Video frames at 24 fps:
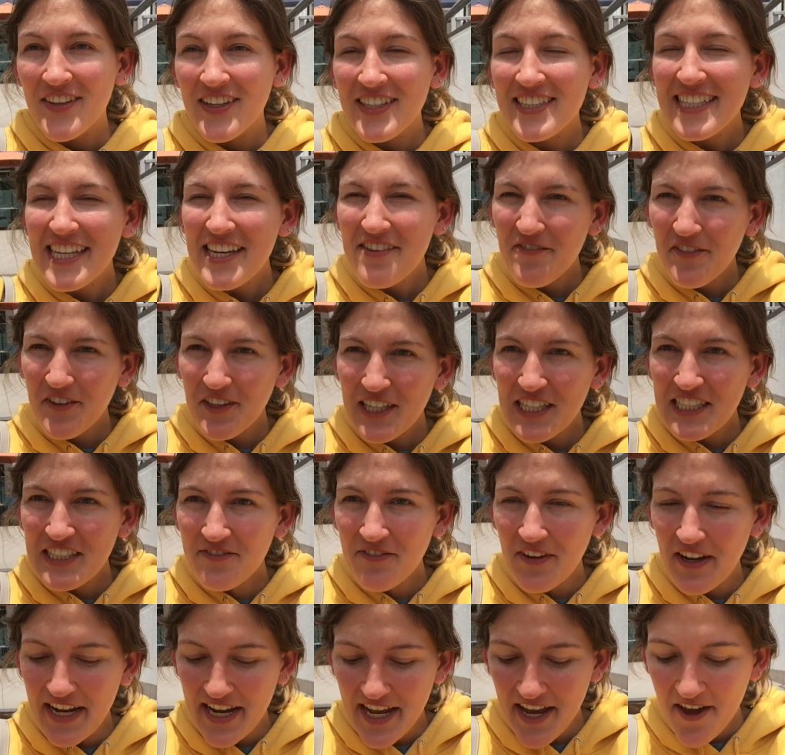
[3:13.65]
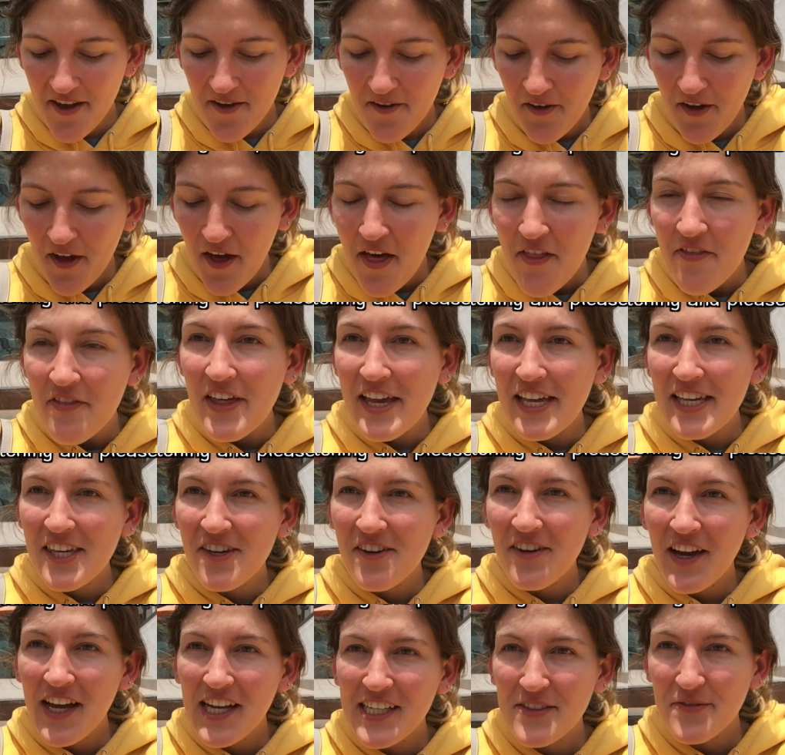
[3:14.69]
So that's it for this video. Thank
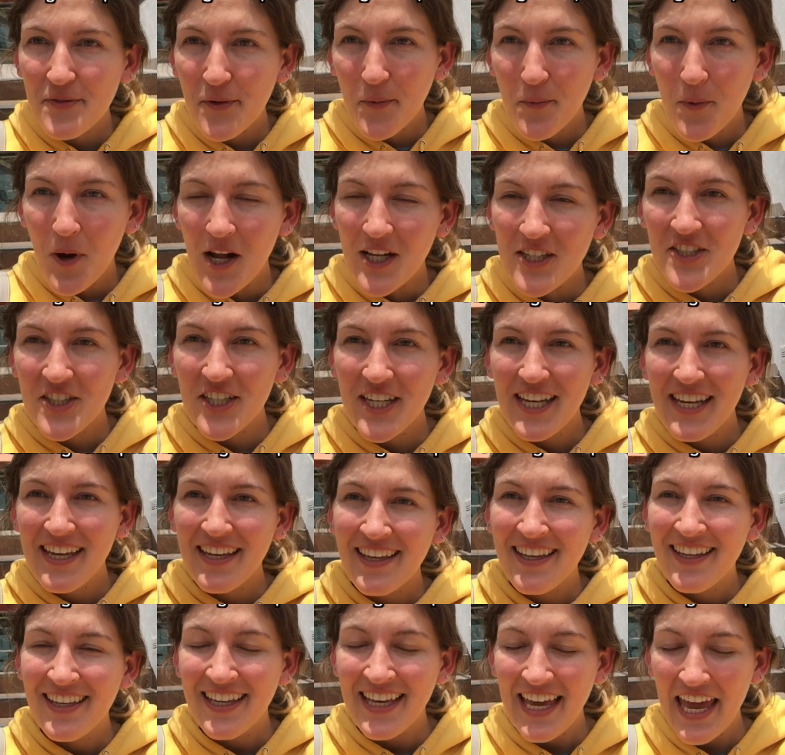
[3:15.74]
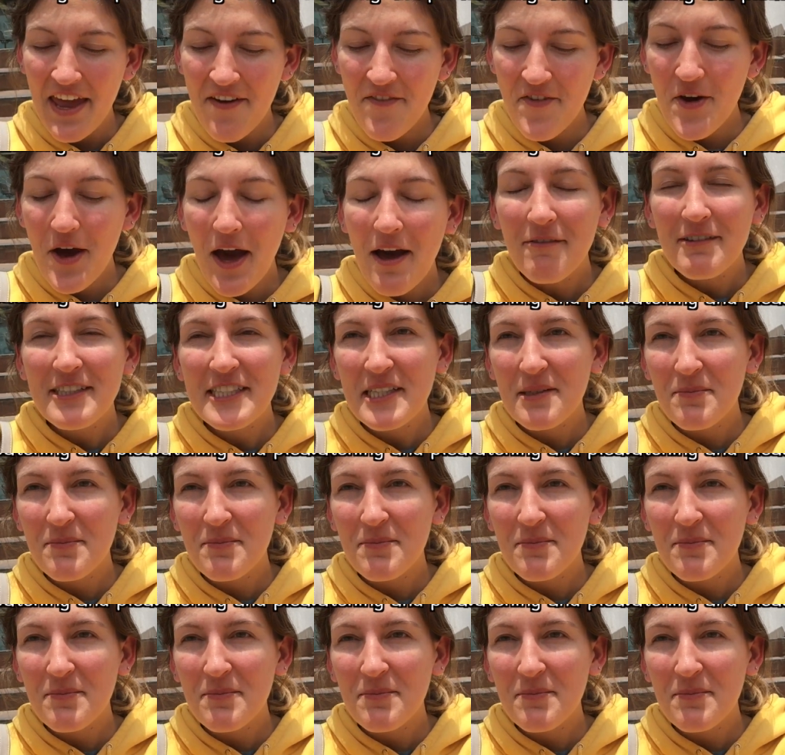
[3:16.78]
you guys for watching. If you haven't